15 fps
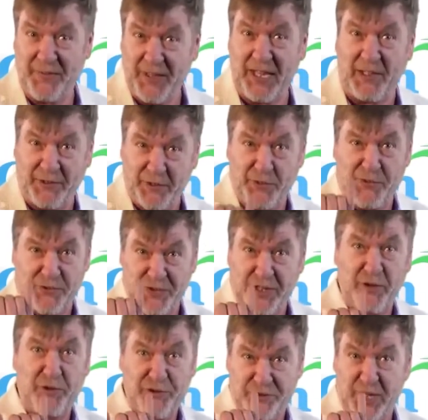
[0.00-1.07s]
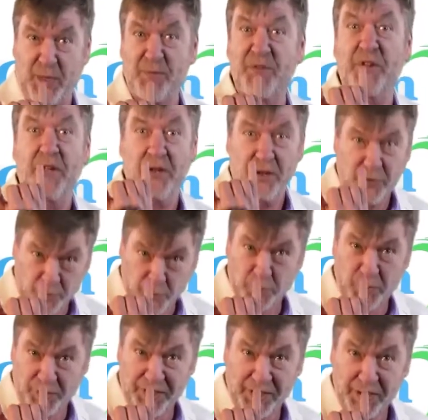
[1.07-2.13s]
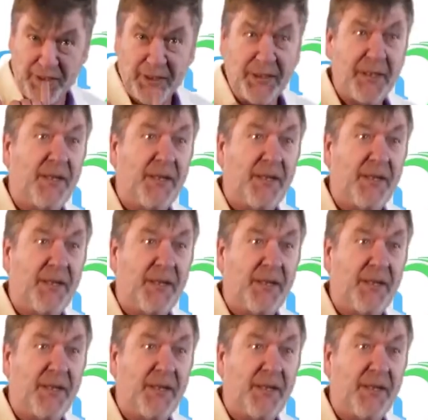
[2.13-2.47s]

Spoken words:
that little snail-shaped cochlea.